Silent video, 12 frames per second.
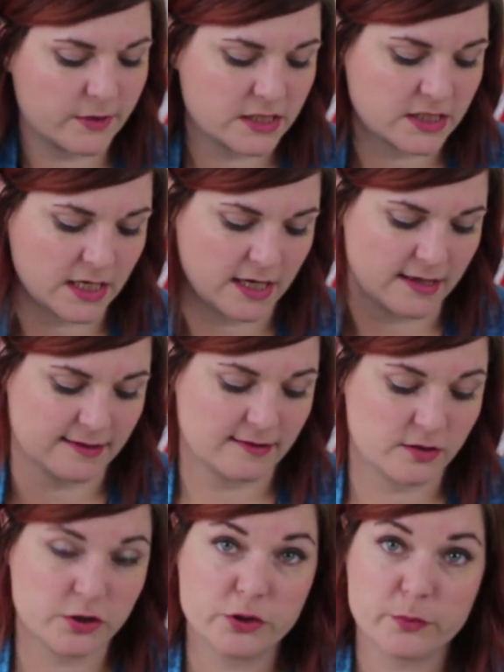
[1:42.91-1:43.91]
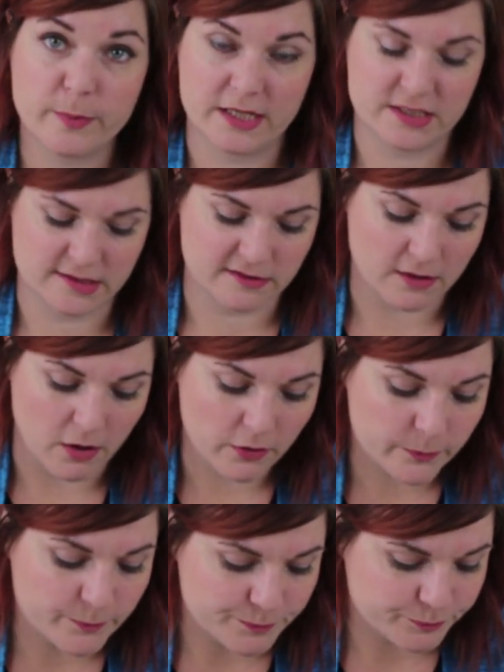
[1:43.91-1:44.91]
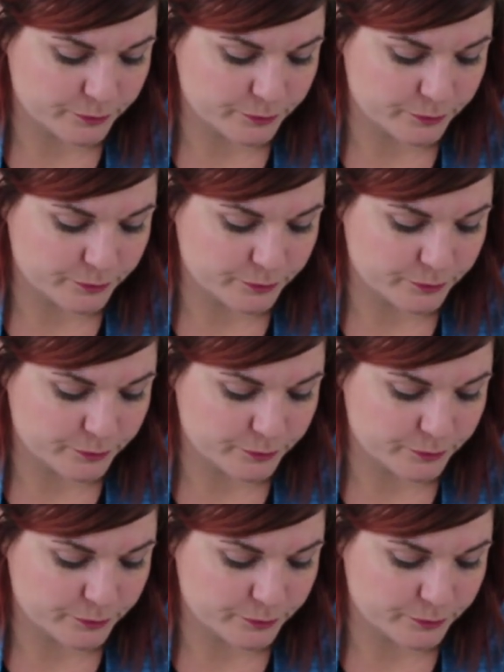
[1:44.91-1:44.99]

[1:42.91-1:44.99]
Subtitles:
which is 2 pages long.